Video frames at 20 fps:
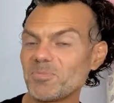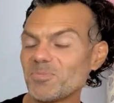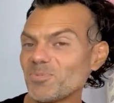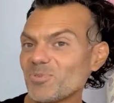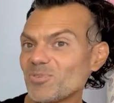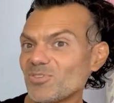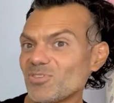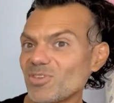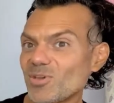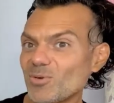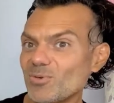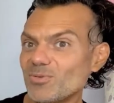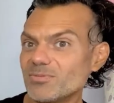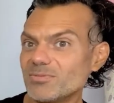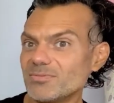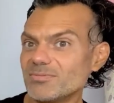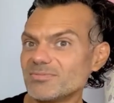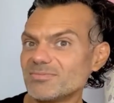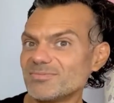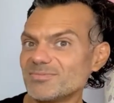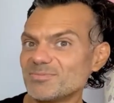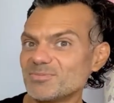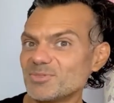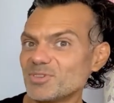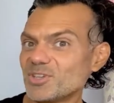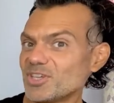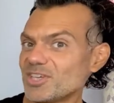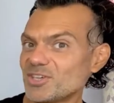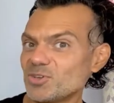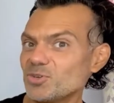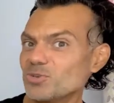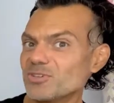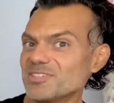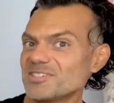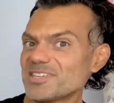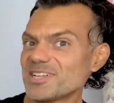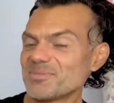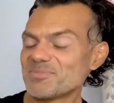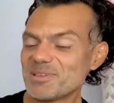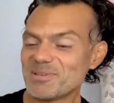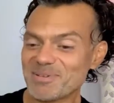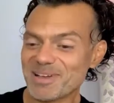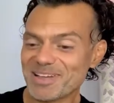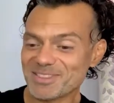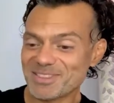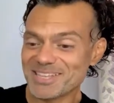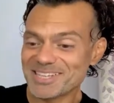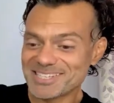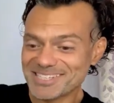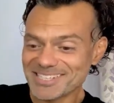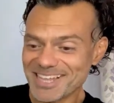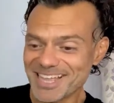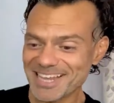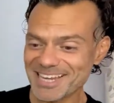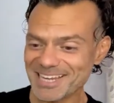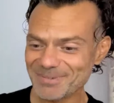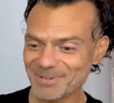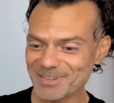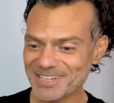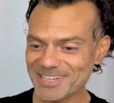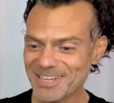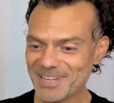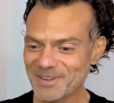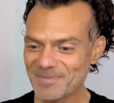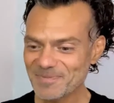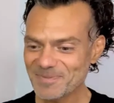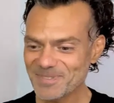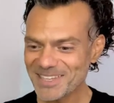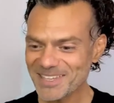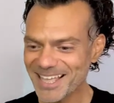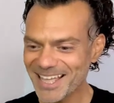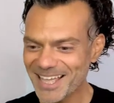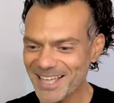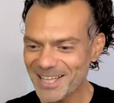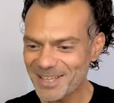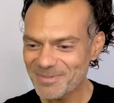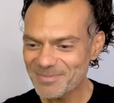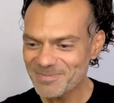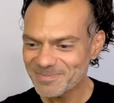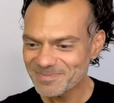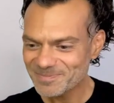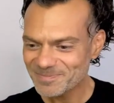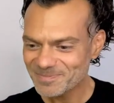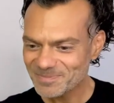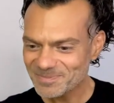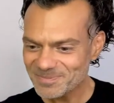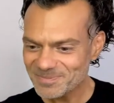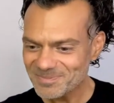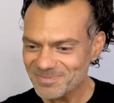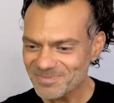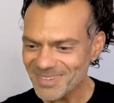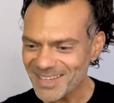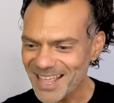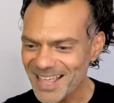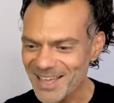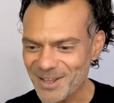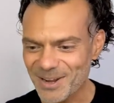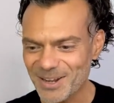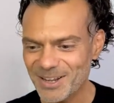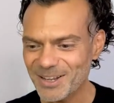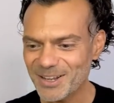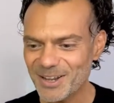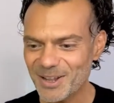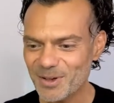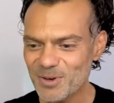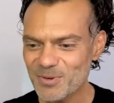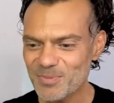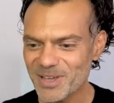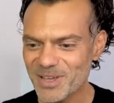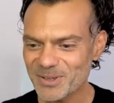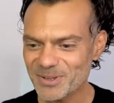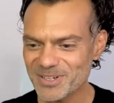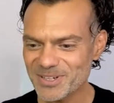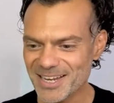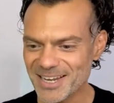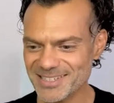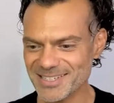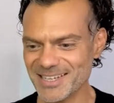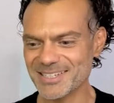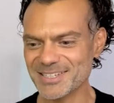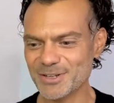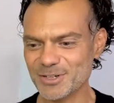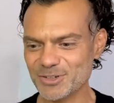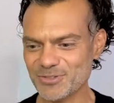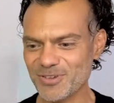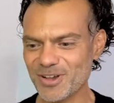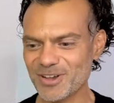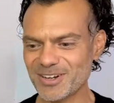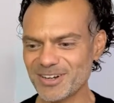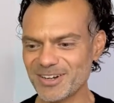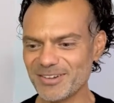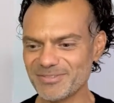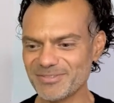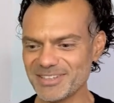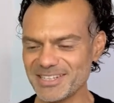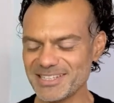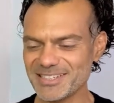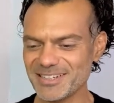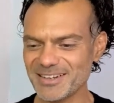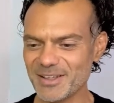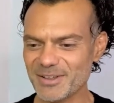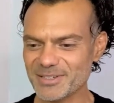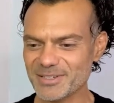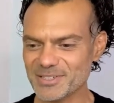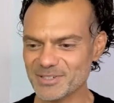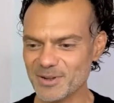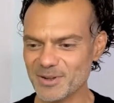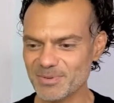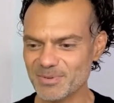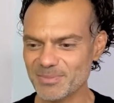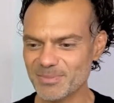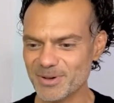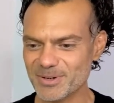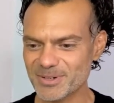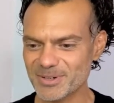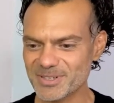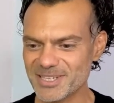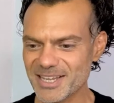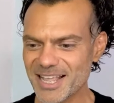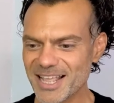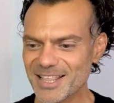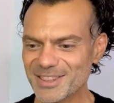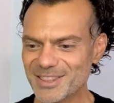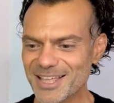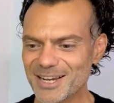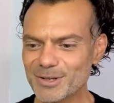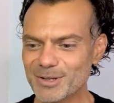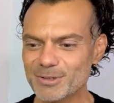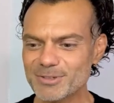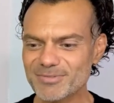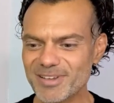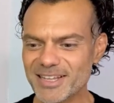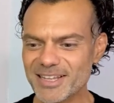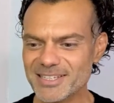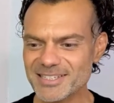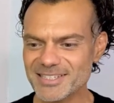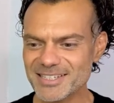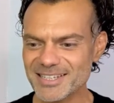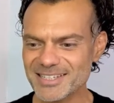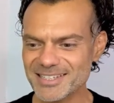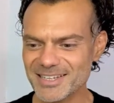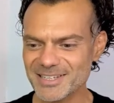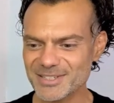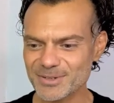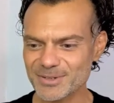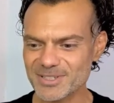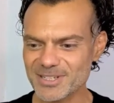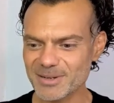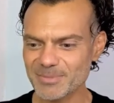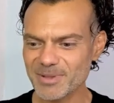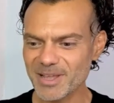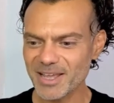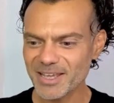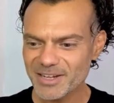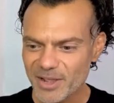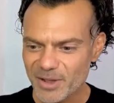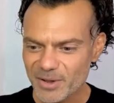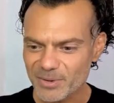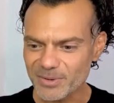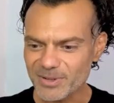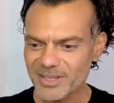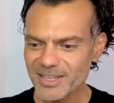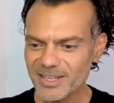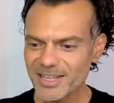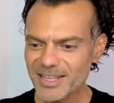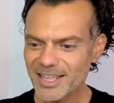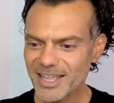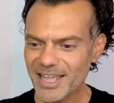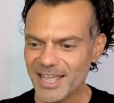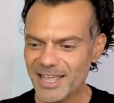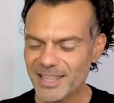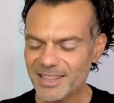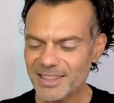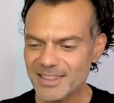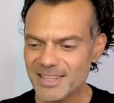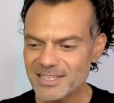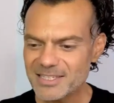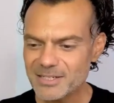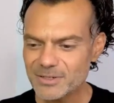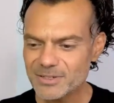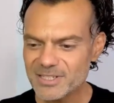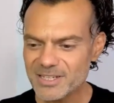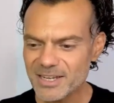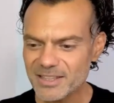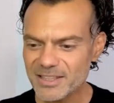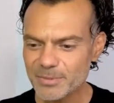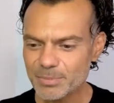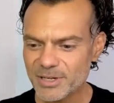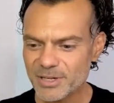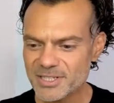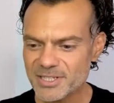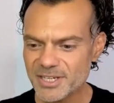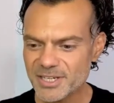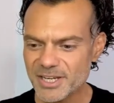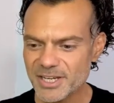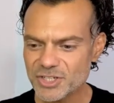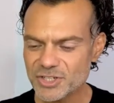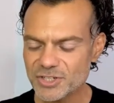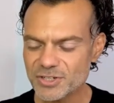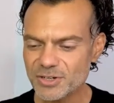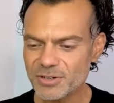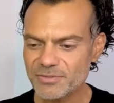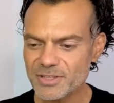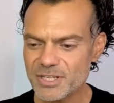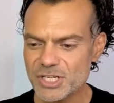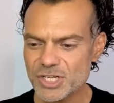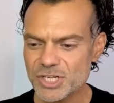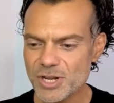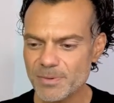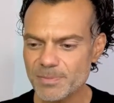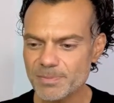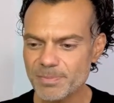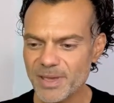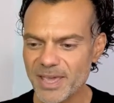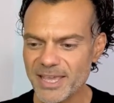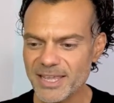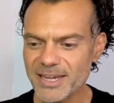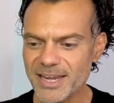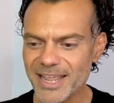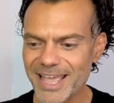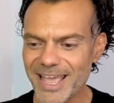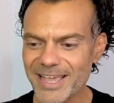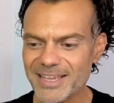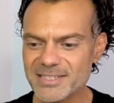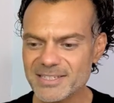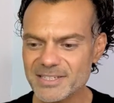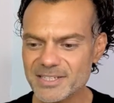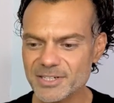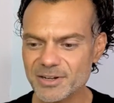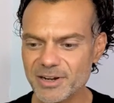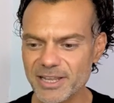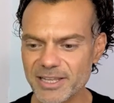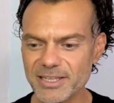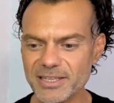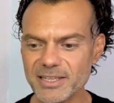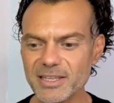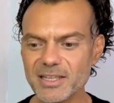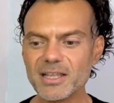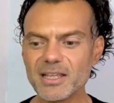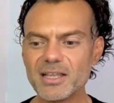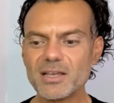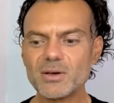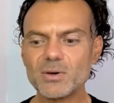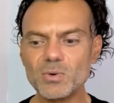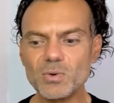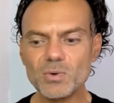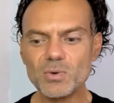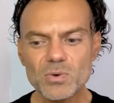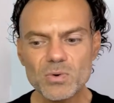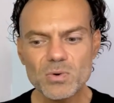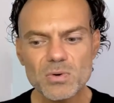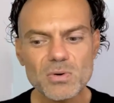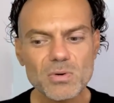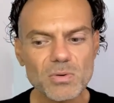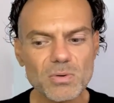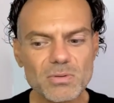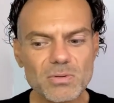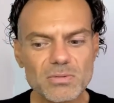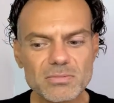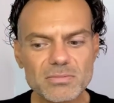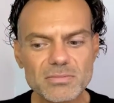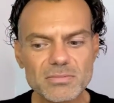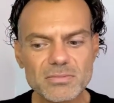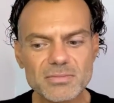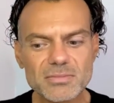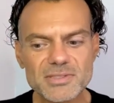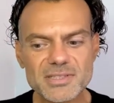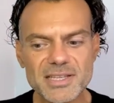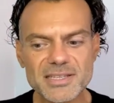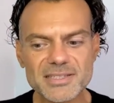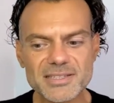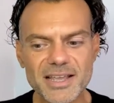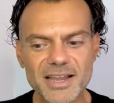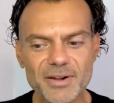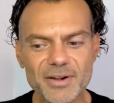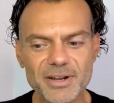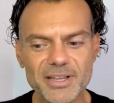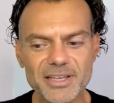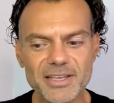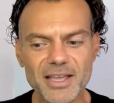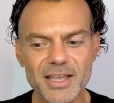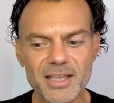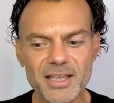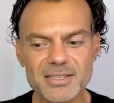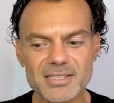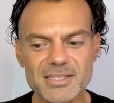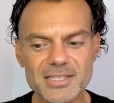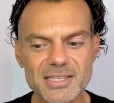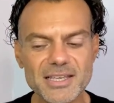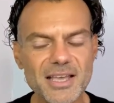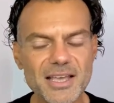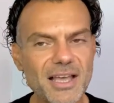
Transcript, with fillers: So who can tell me about this? Anybody? Um, Oh my goodness, says Ashfaq. Love these glass stopper bottles. That looks fancy, says Oslem. I know. And this looks like the presentation of the champagne extrait. Ooh, says Eric. I ah, see.